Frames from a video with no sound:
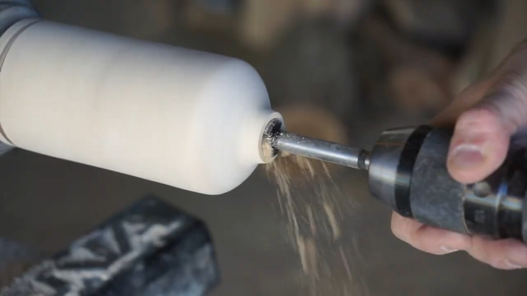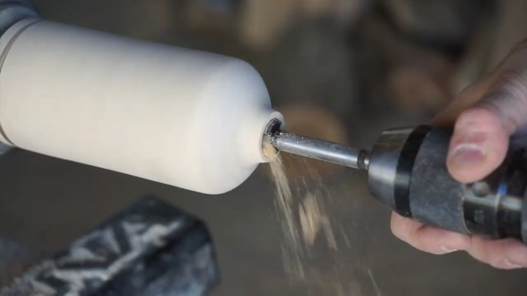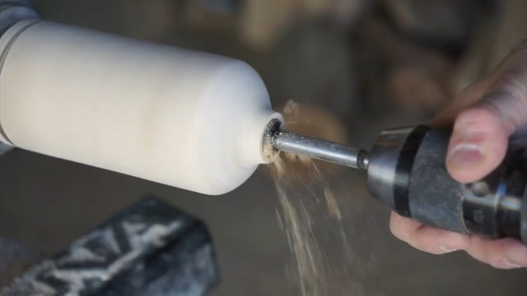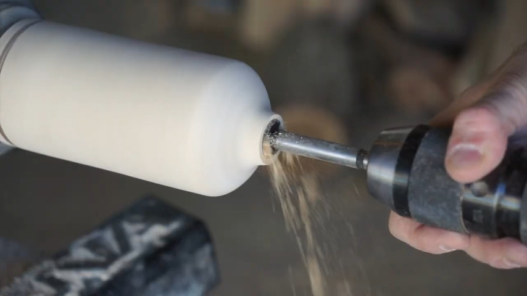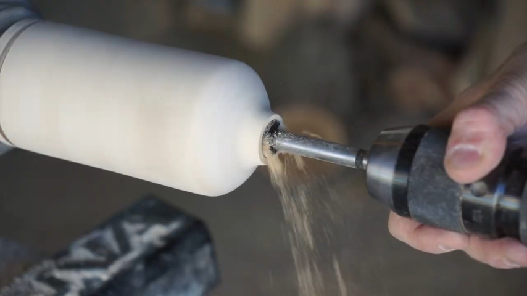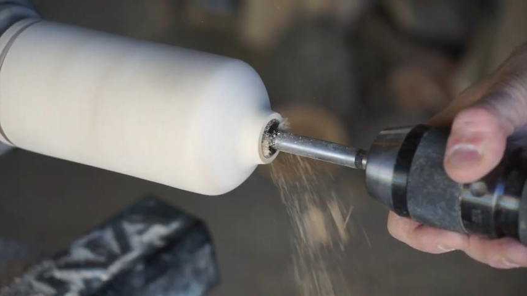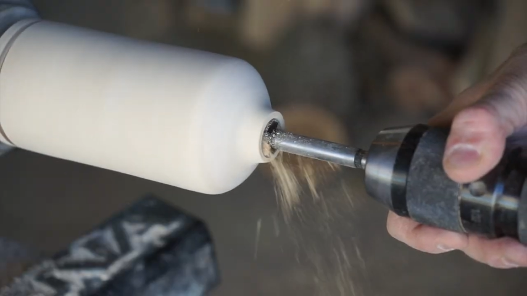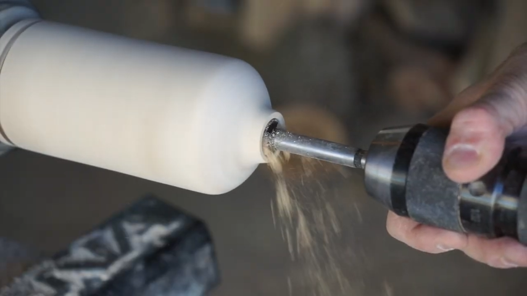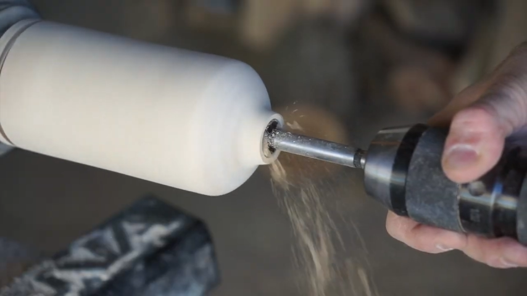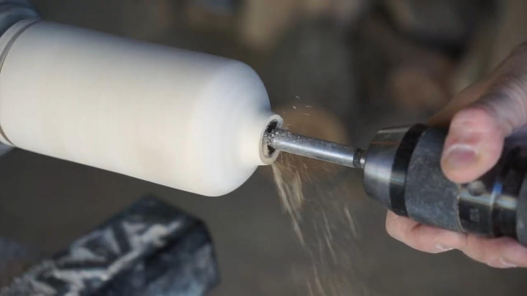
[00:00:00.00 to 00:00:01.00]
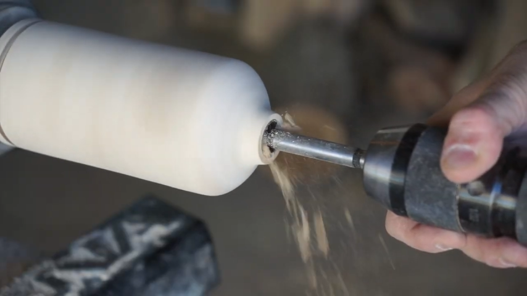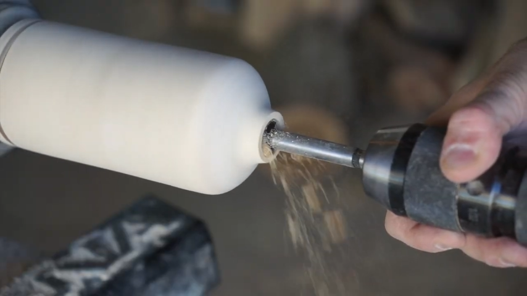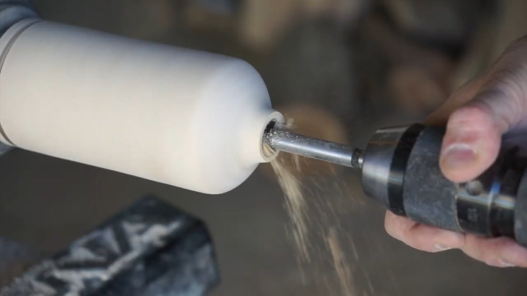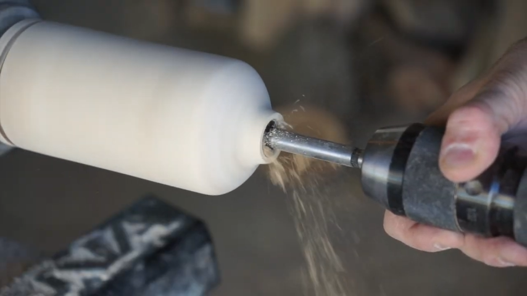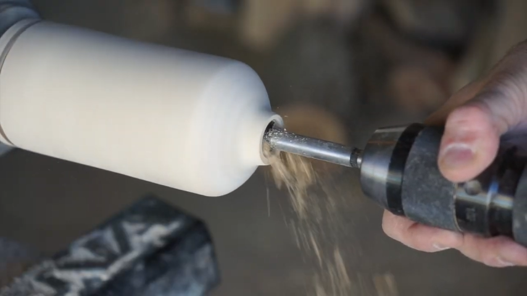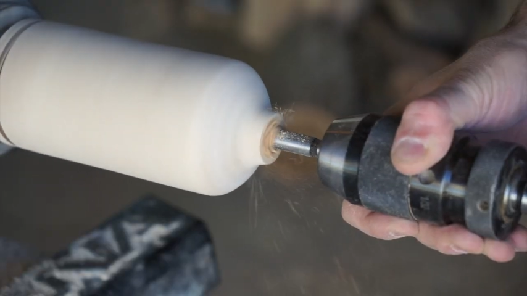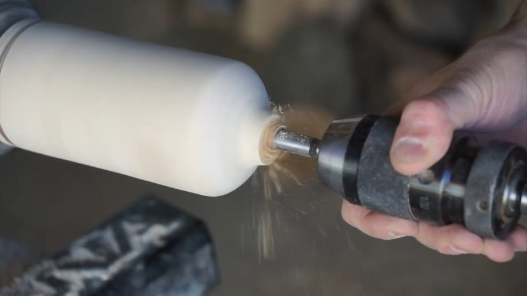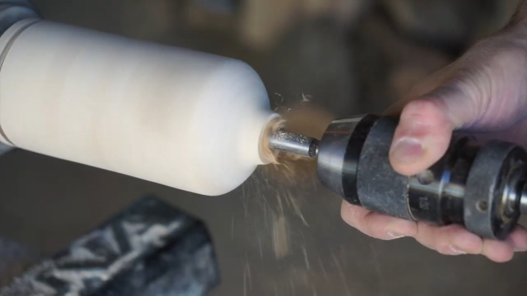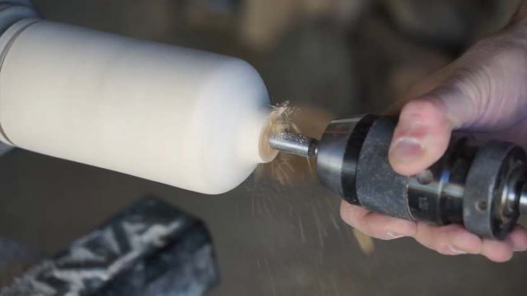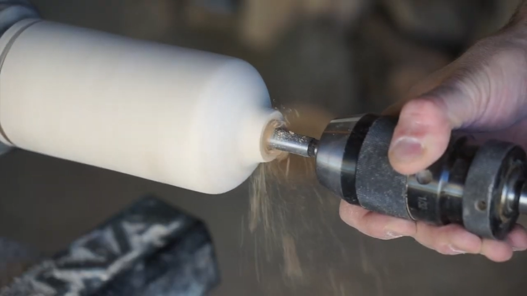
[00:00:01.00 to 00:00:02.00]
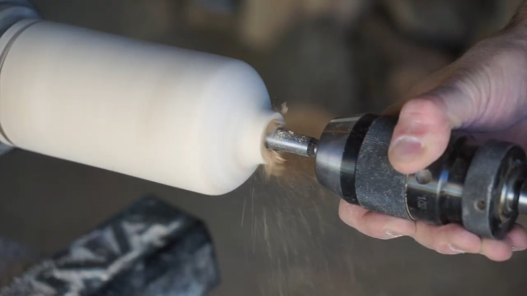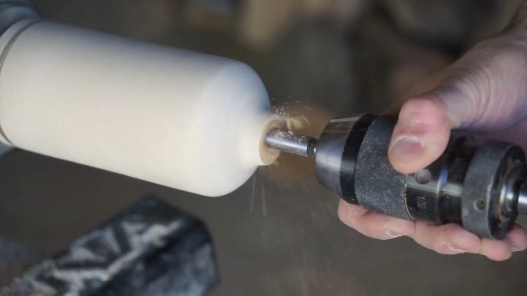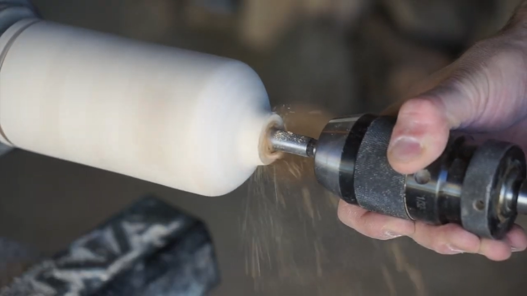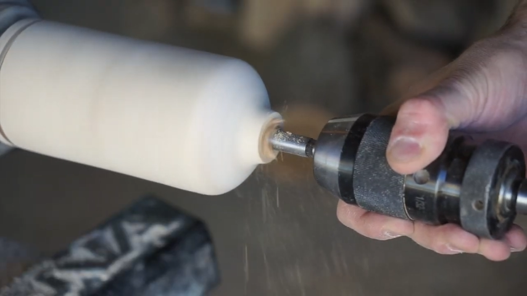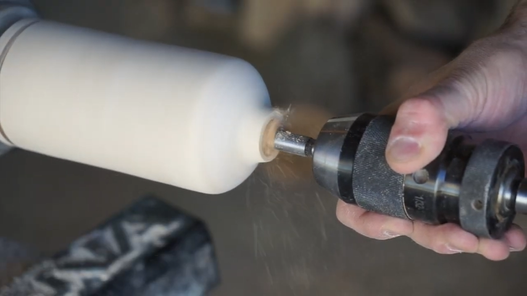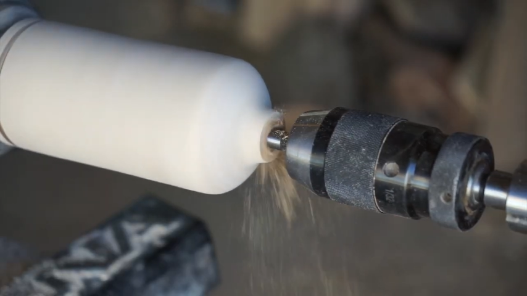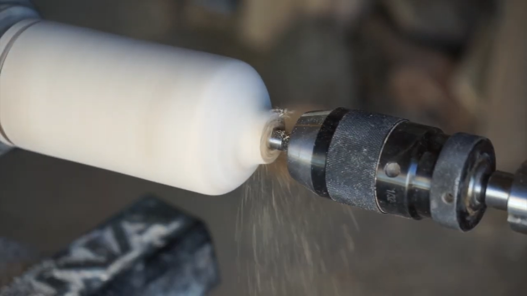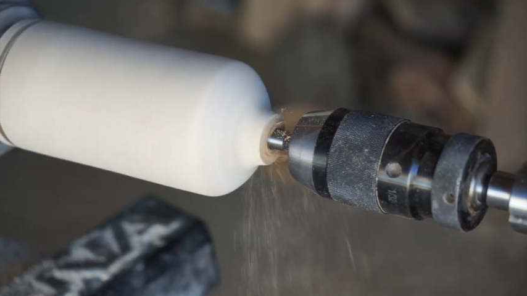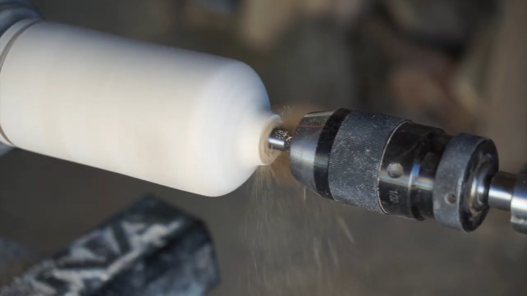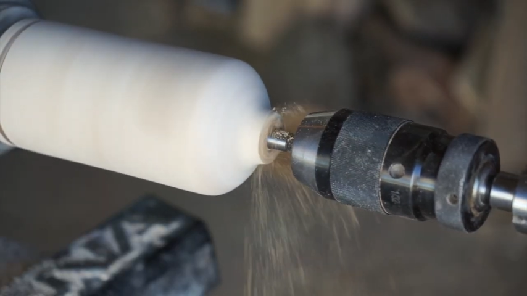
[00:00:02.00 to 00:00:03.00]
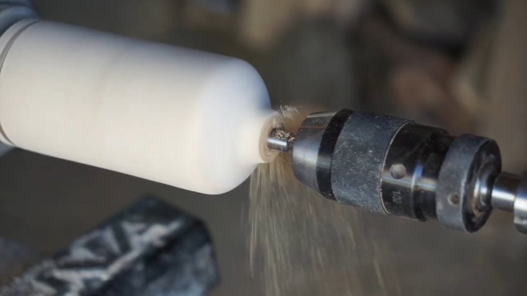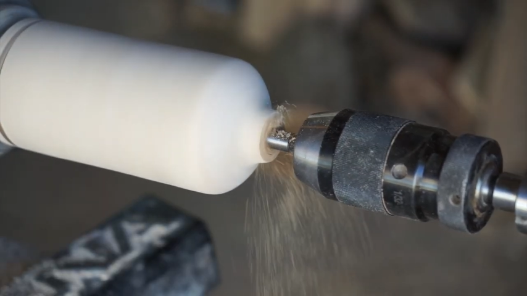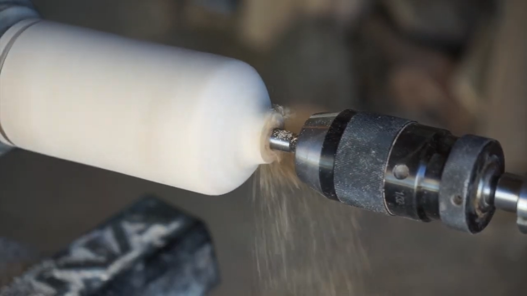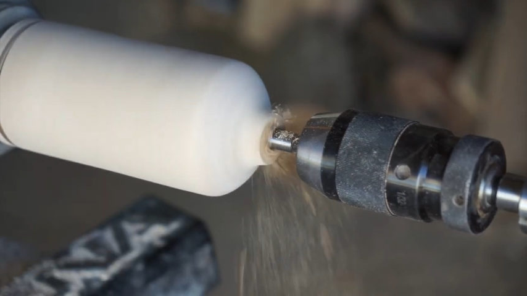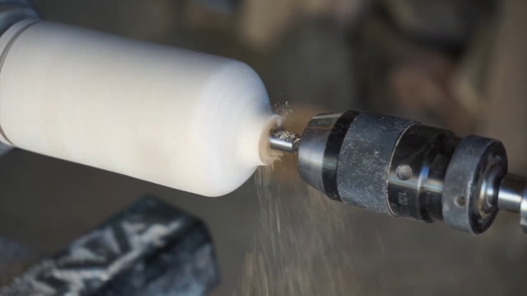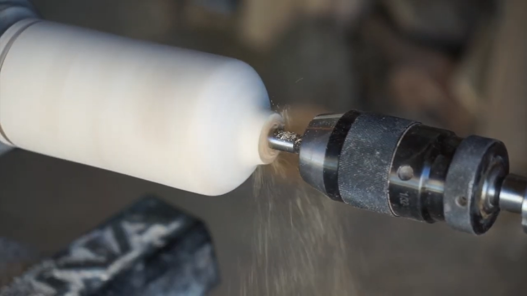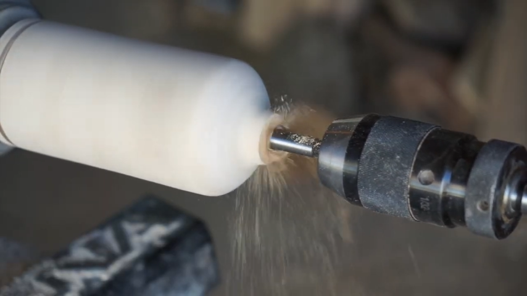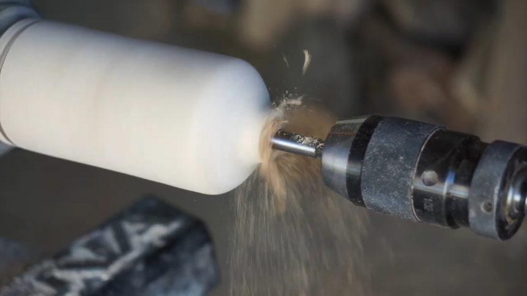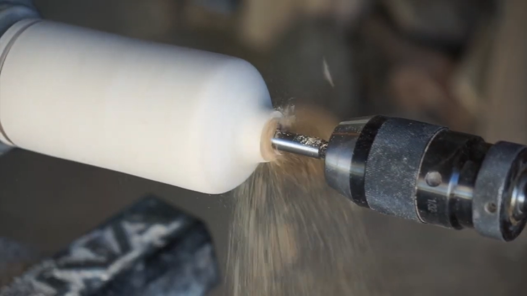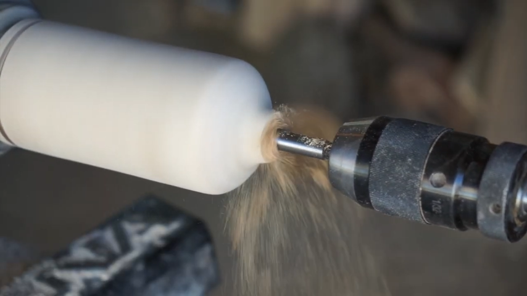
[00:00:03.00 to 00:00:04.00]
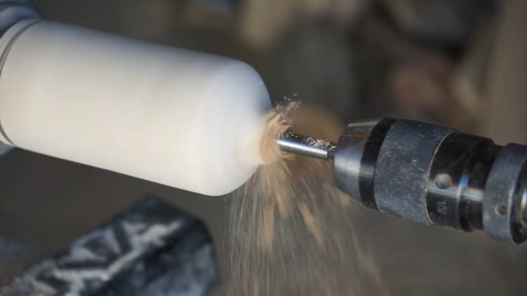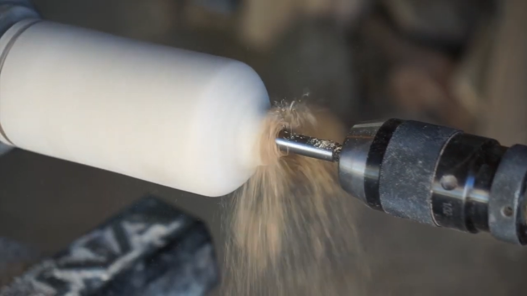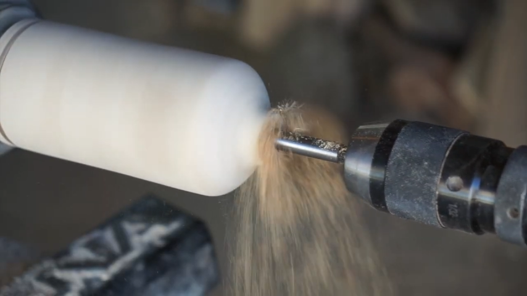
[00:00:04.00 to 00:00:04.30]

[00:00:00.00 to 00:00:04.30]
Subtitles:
No face is visible, so there are no lips to read.